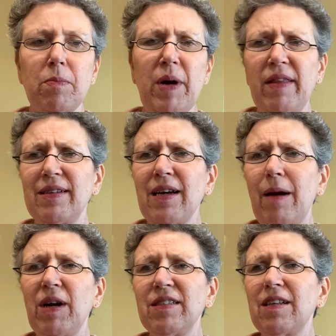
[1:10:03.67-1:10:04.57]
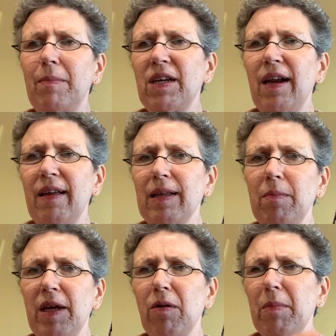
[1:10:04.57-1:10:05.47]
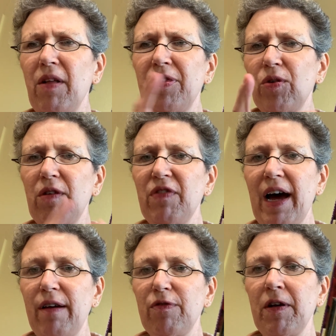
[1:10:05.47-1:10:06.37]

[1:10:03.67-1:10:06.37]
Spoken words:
By the time I stopped getting them, they were about $35.